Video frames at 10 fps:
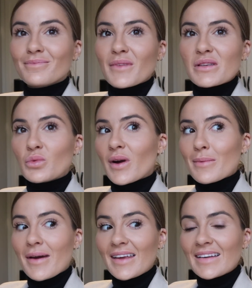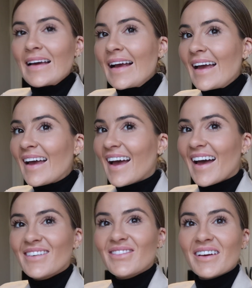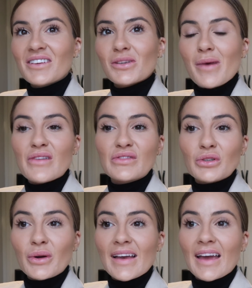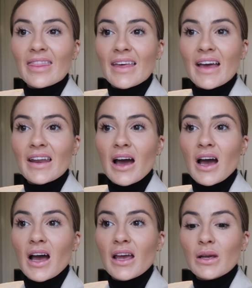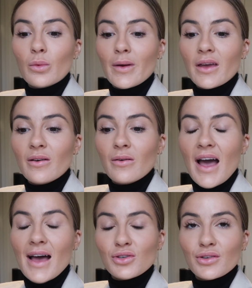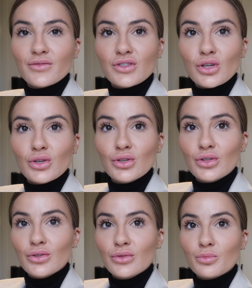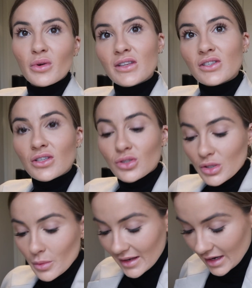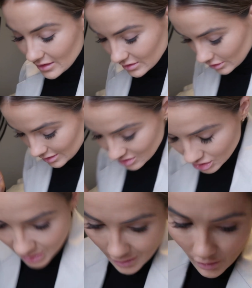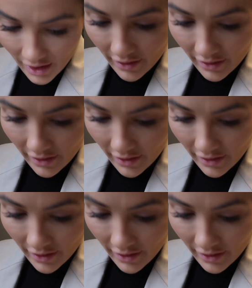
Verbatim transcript: there's a work man in. Um, I'm going to show you my outfit real quick and then I will head off to brunch and show you what I get. So let me show you what I'm